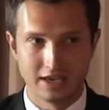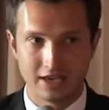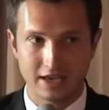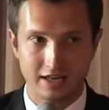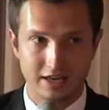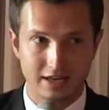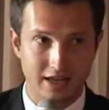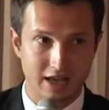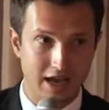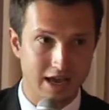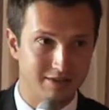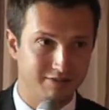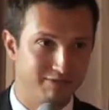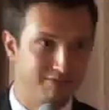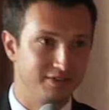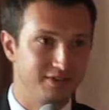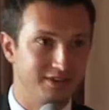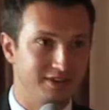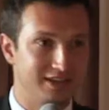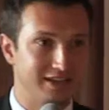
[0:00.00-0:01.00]
And I
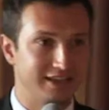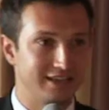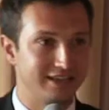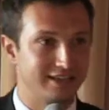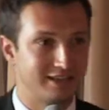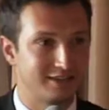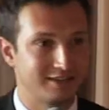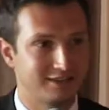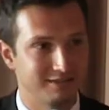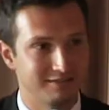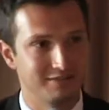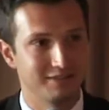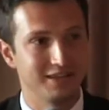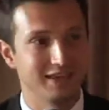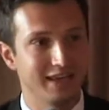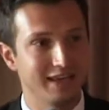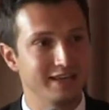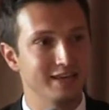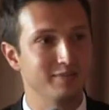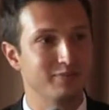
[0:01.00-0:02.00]
feel like
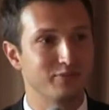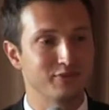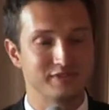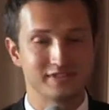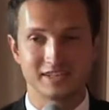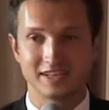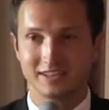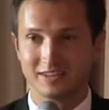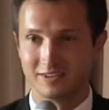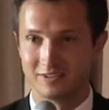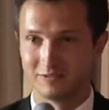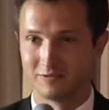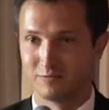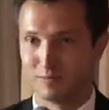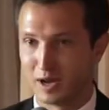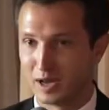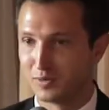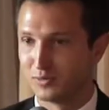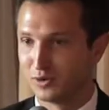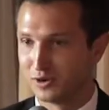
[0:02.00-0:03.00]
the 80% of
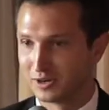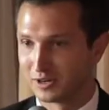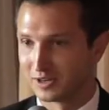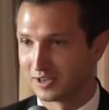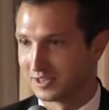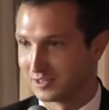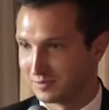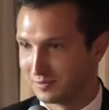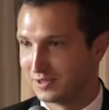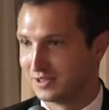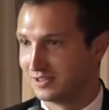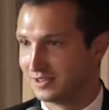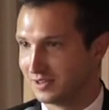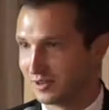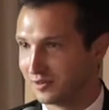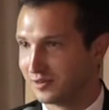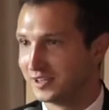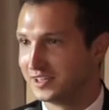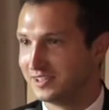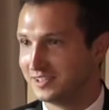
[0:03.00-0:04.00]
my work has been
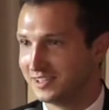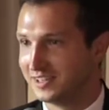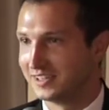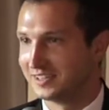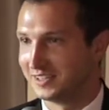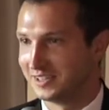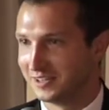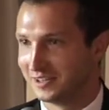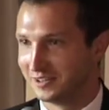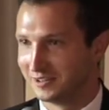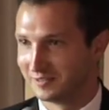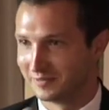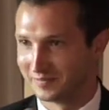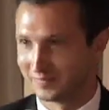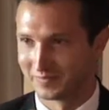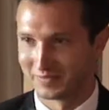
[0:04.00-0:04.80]
already done here.